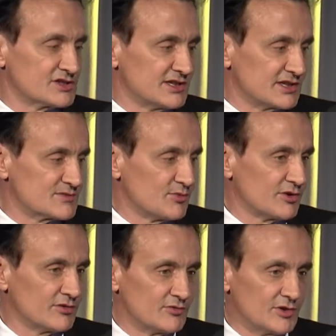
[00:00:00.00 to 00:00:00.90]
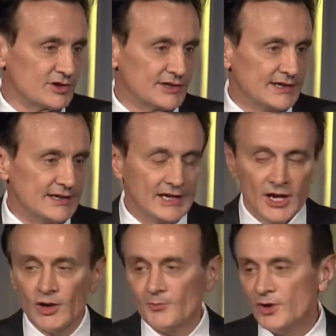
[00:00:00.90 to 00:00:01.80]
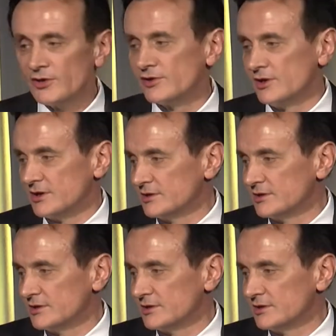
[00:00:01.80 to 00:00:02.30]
and explore the world. Her mother